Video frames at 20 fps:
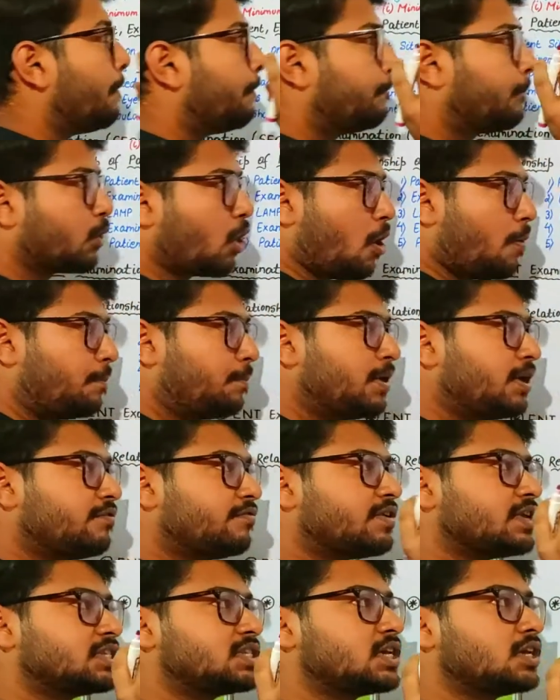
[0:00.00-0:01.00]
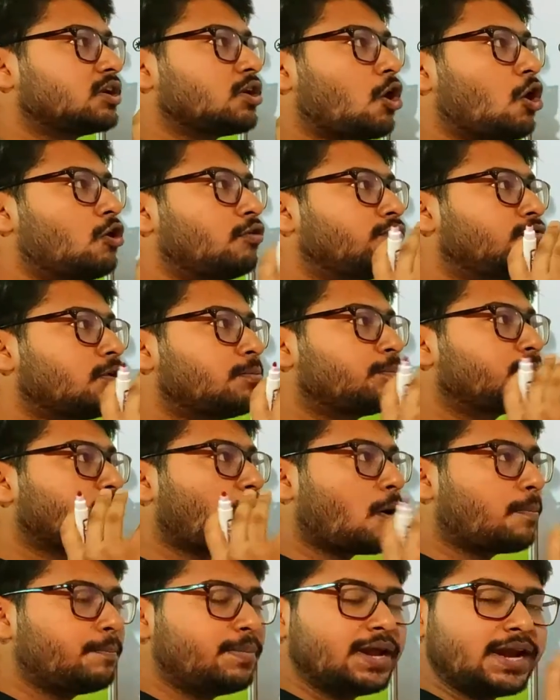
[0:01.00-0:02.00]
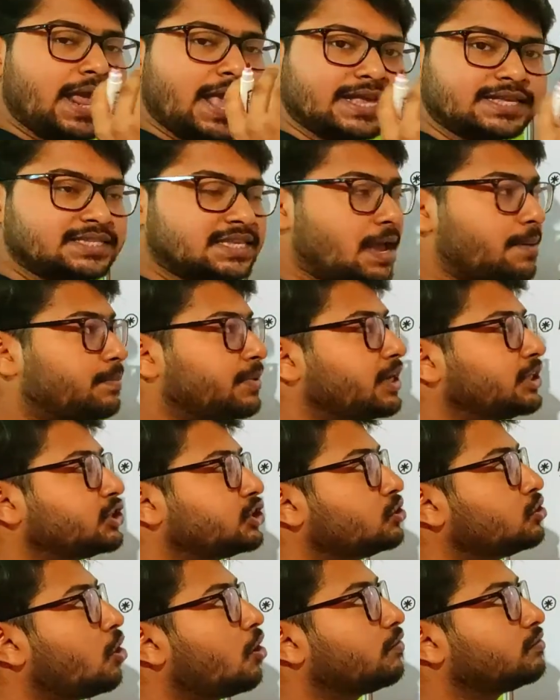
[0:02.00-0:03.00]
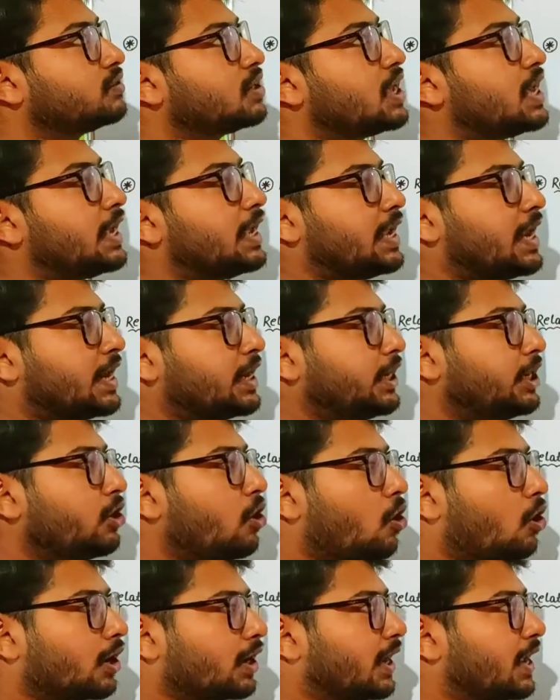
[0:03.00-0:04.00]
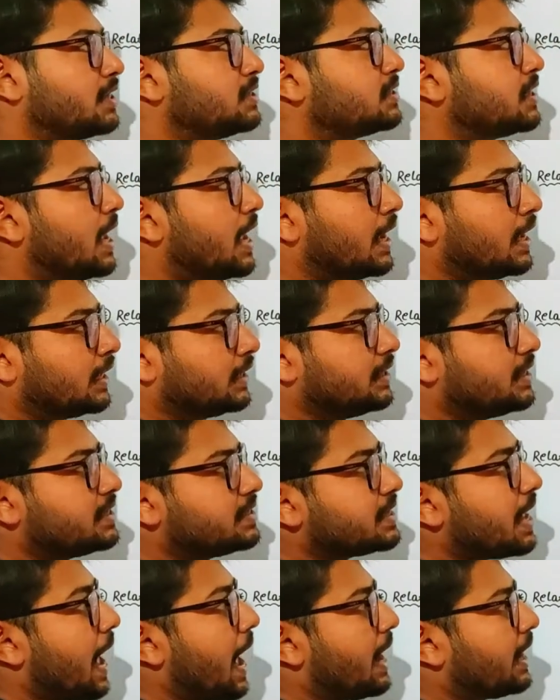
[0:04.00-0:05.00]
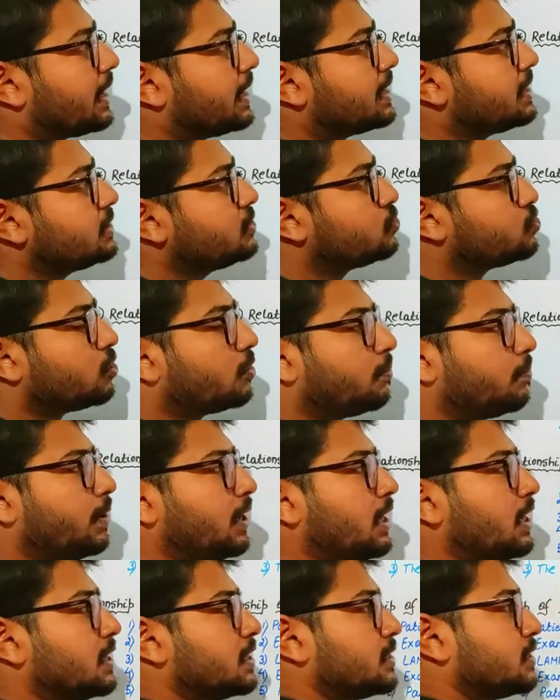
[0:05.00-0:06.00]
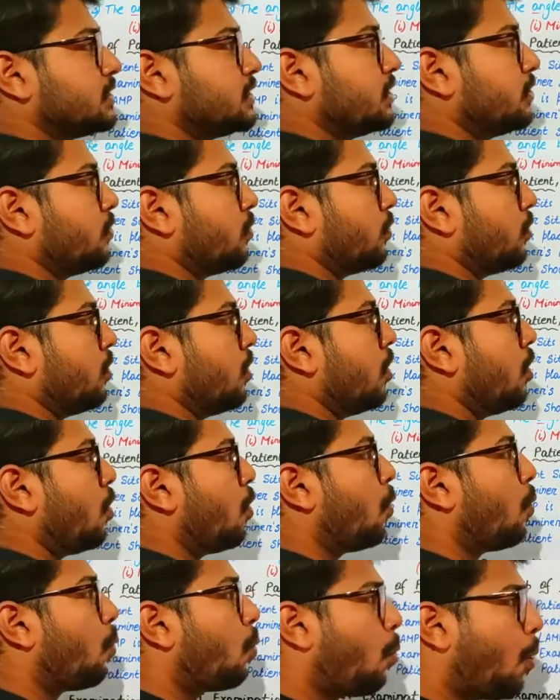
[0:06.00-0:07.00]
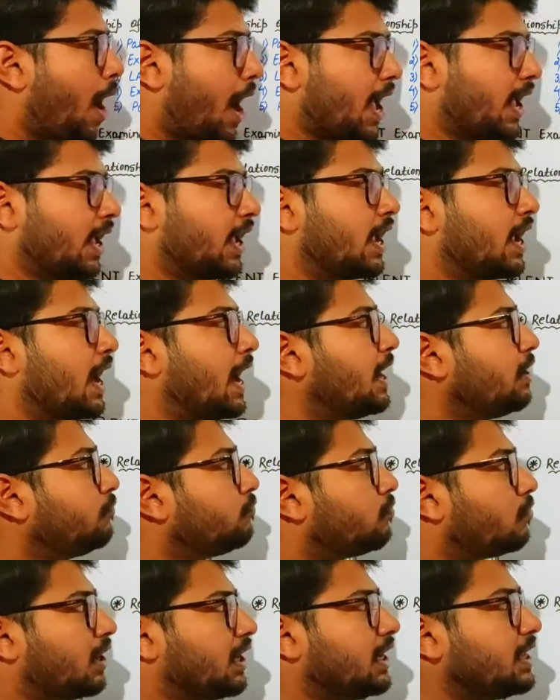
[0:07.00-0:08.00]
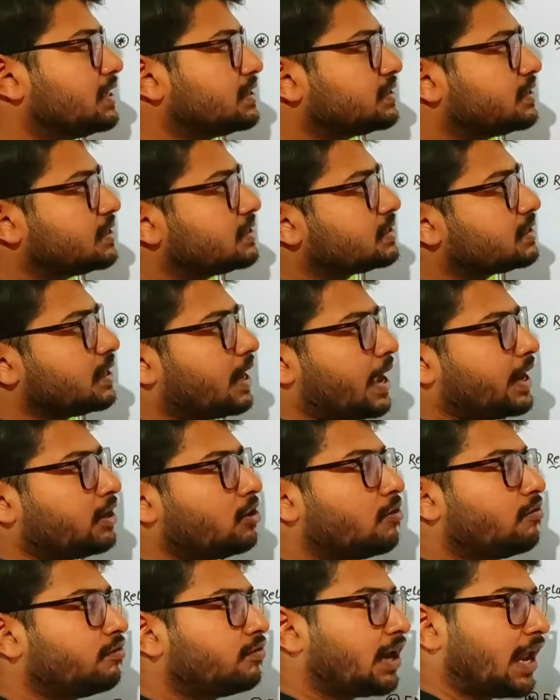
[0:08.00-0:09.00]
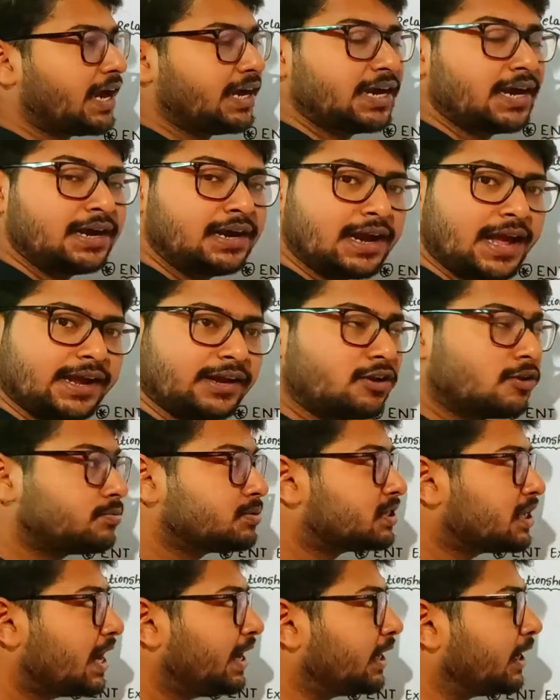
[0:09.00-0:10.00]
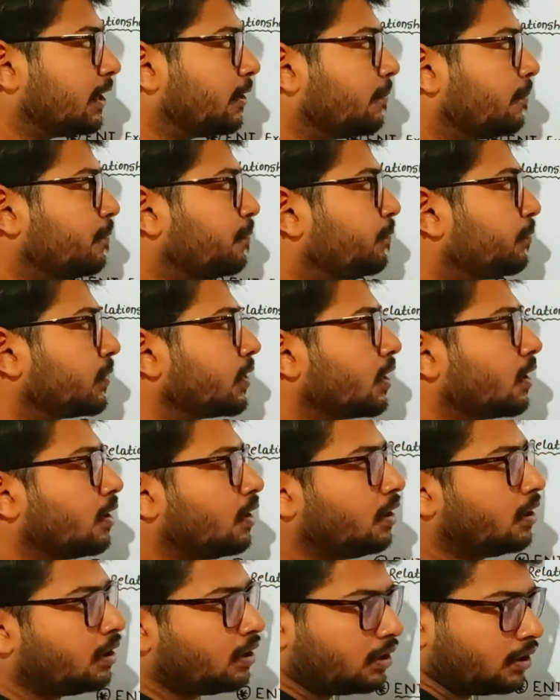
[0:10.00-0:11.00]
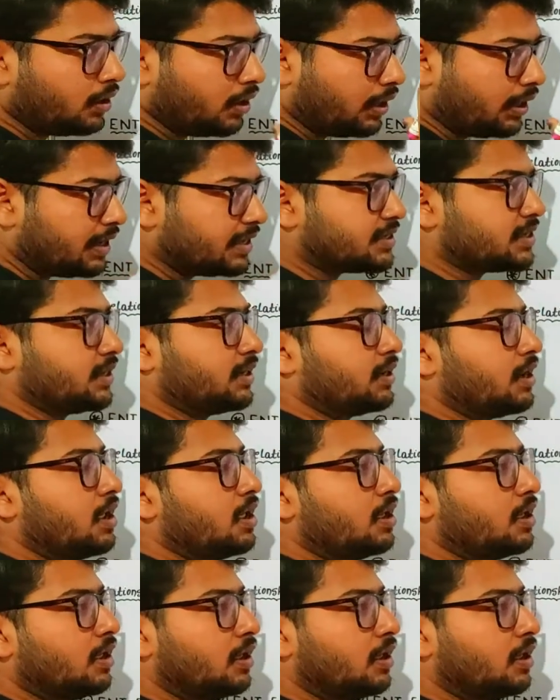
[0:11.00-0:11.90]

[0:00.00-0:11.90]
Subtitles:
proper vision or for proper examination of the ENT organs, this angle should be 0. Why? And what is this line of light and line of sight? Listen,